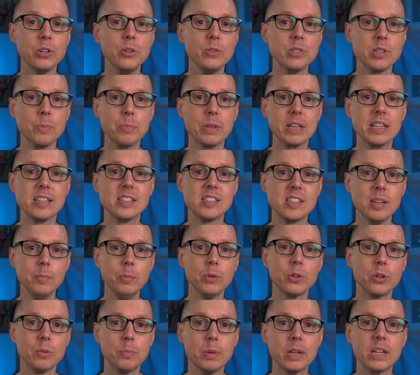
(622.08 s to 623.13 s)
to do something
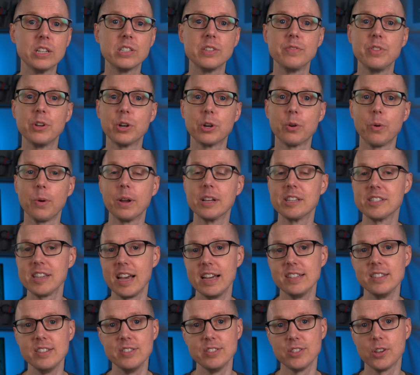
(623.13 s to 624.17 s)
similar because of their growing
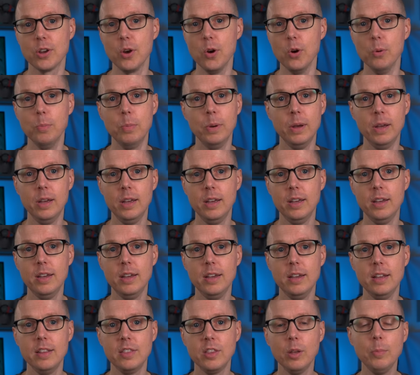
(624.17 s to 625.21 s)
size and scope.
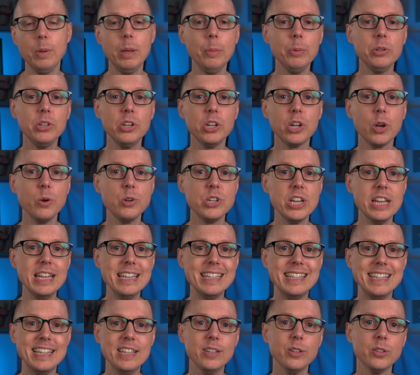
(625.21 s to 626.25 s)
They'll be able to
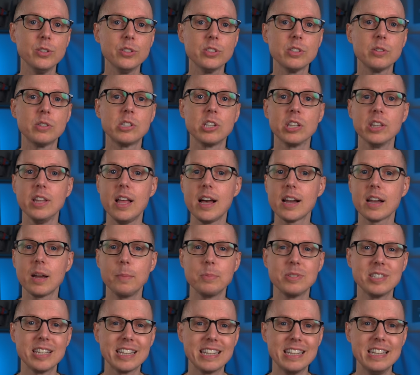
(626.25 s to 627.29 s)
negotiate deals to lock
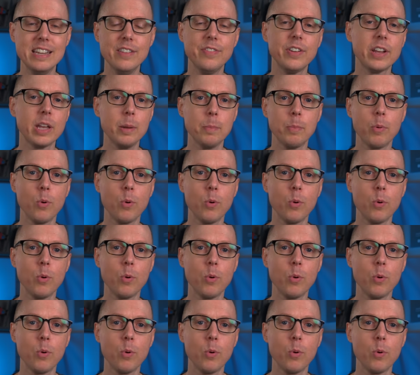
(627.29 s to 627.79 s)
up significant